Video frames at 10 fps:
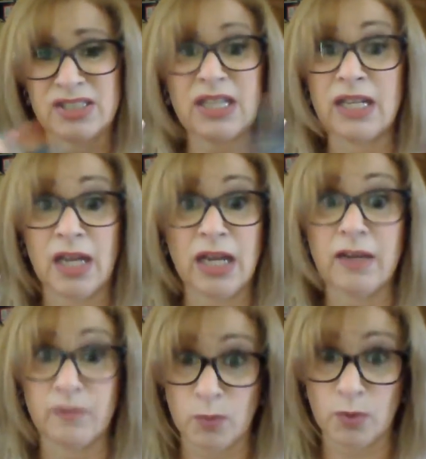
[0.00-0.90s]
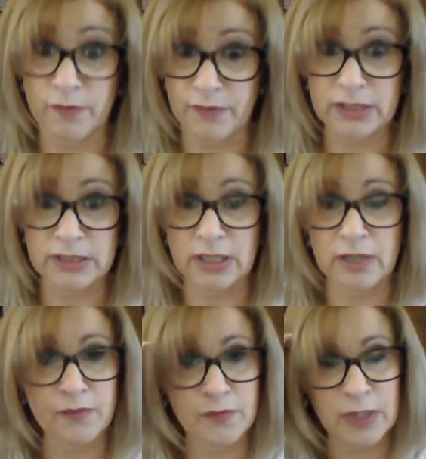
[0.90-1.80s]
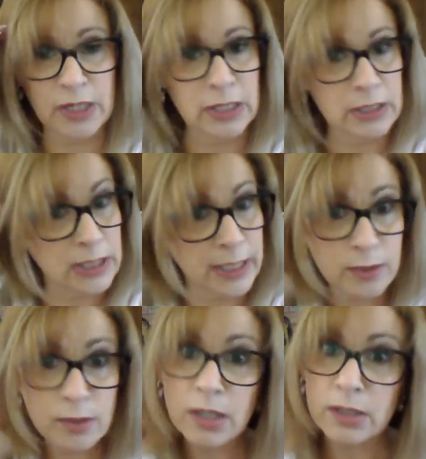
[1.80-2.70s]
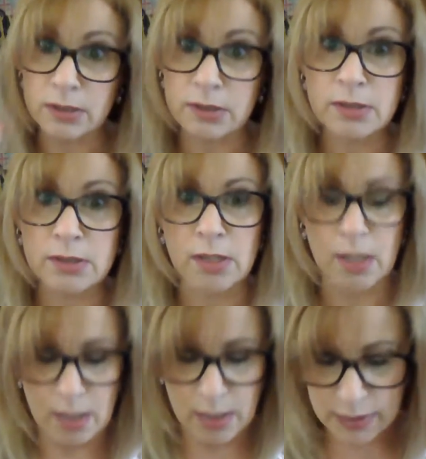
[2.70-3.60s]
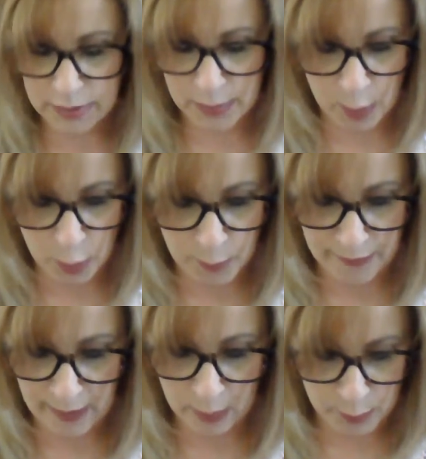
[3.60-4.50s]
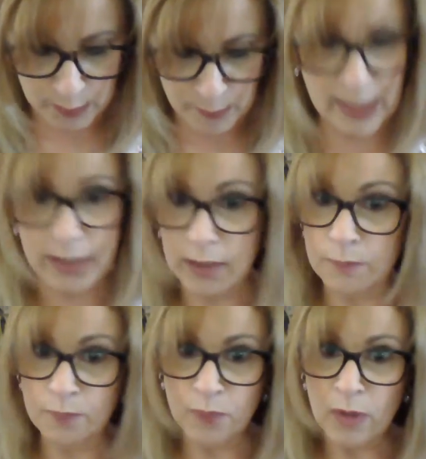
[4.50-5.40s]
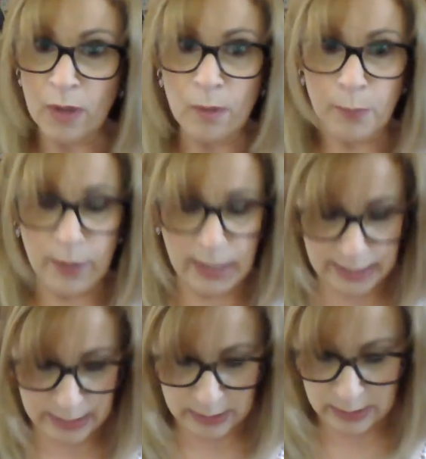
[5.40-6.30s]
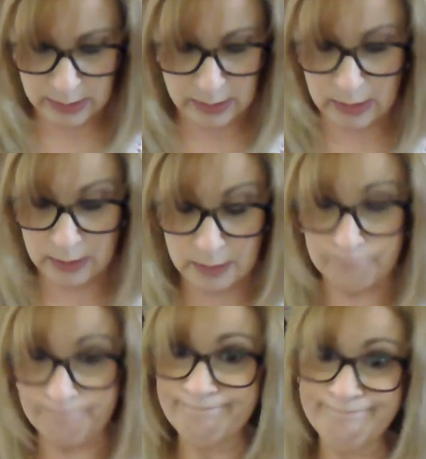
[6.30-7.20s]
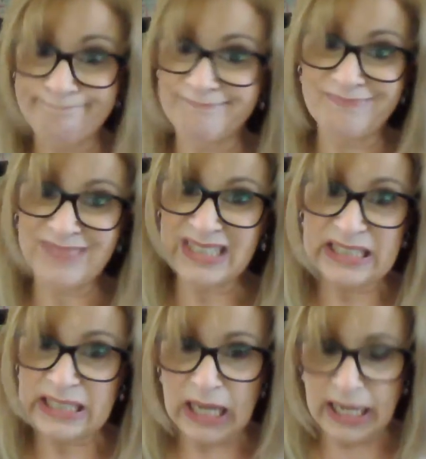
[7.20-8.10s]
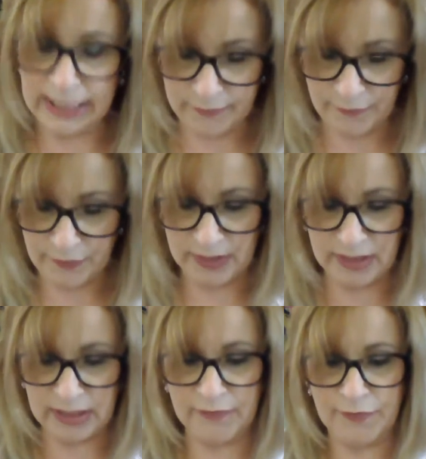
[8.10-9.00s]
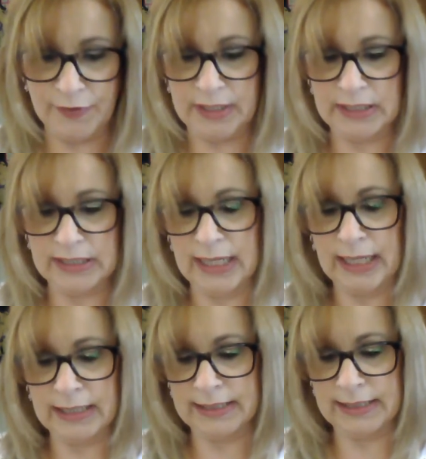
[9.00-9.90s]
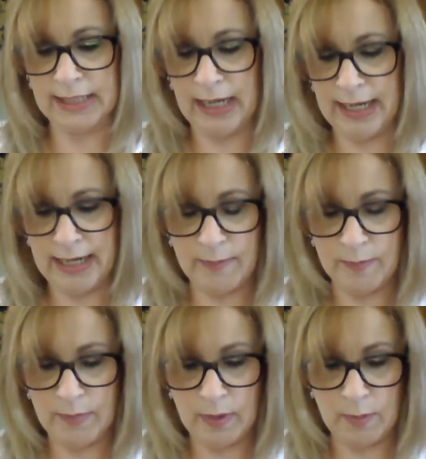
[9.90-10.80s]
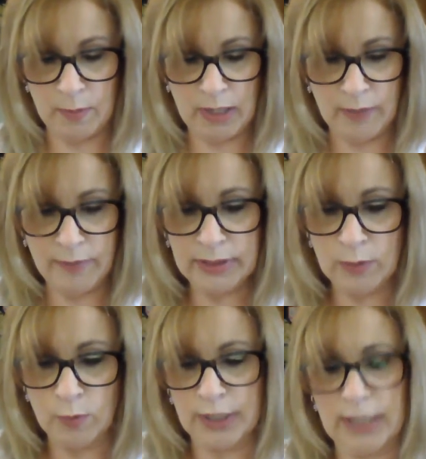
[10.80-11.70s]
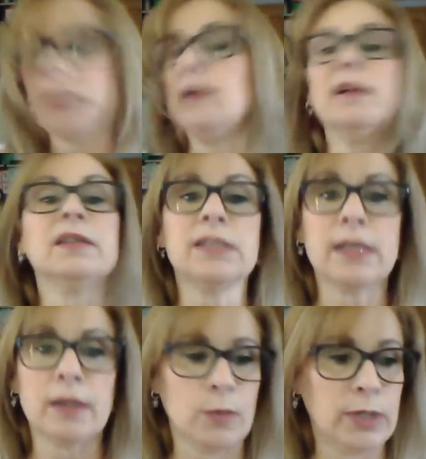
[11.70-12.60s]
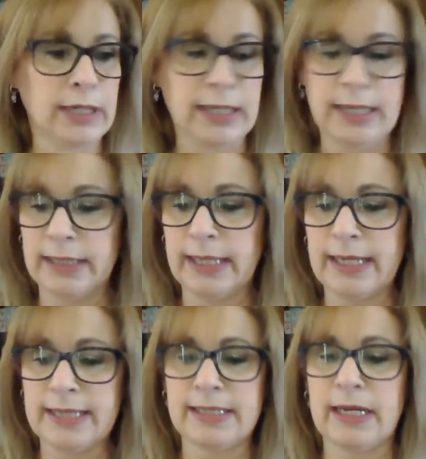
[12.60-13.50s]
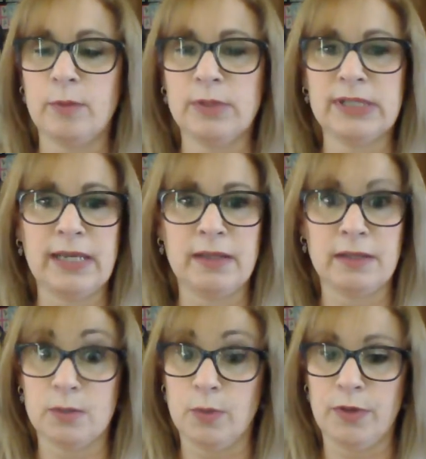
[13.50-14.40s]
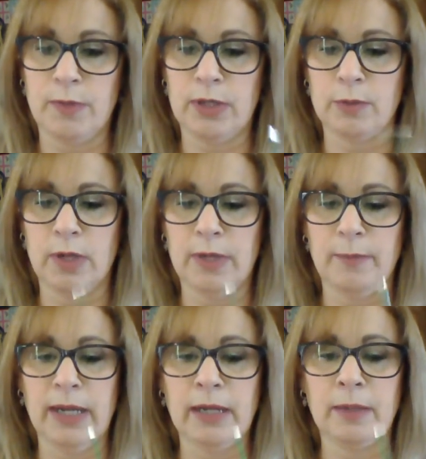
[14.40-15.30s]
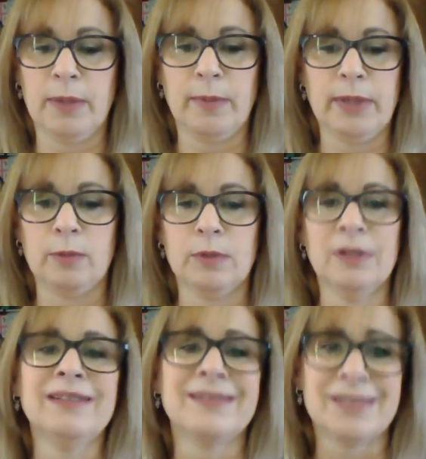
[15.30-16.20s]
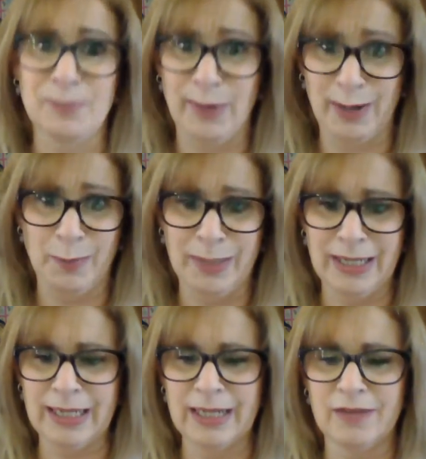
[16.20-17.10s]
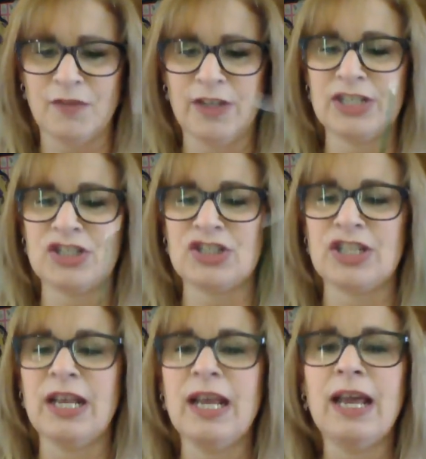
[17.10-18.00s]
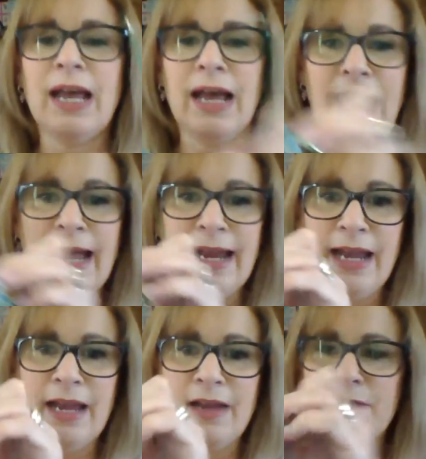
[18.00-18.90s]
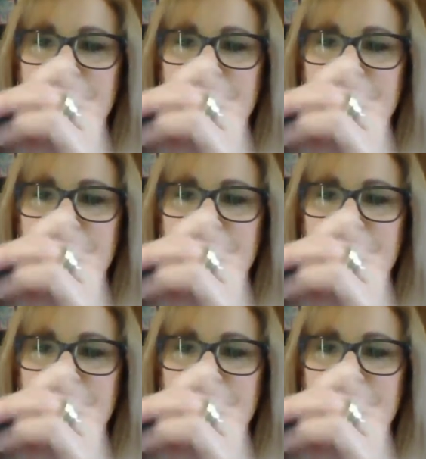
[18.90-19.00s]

And I have more of this stuff in lighter colors, so I'm hoping that will be better, but I didn't feel the love for these socks. I am currently working on the second one, and again, like I said, I will take this with me to Rhinebeck. Maybe that will inspire me to get it finished. I have